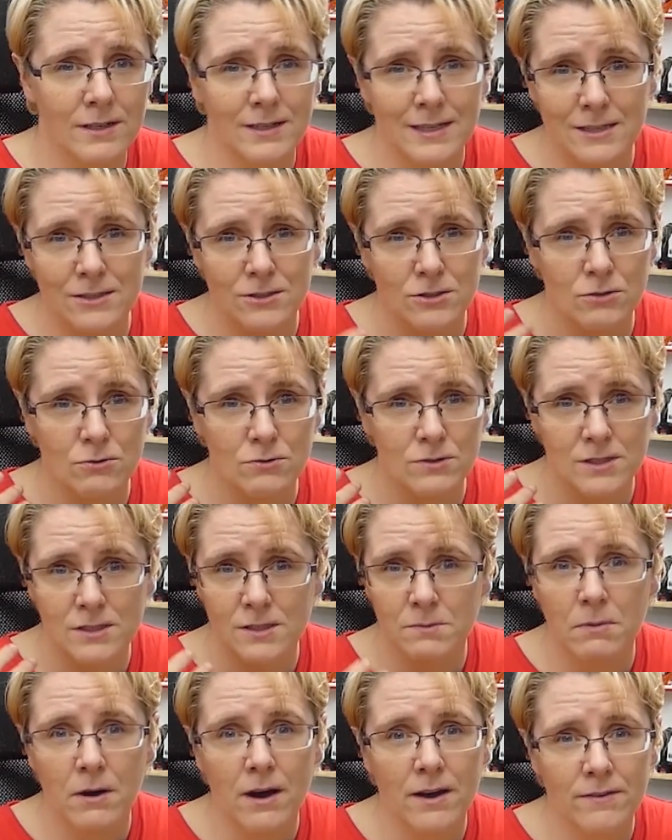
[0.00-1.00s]
It lets you see
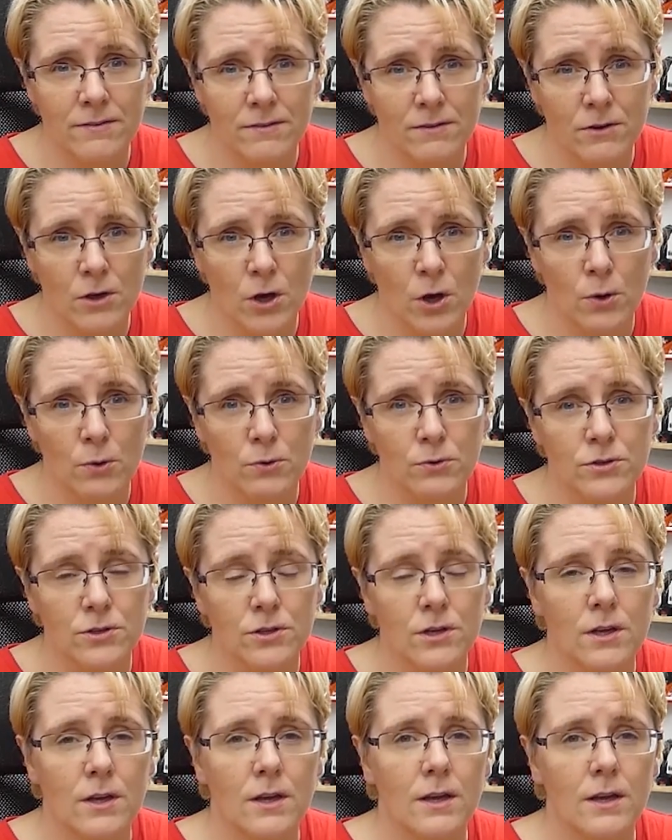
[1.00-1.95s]
the Python code.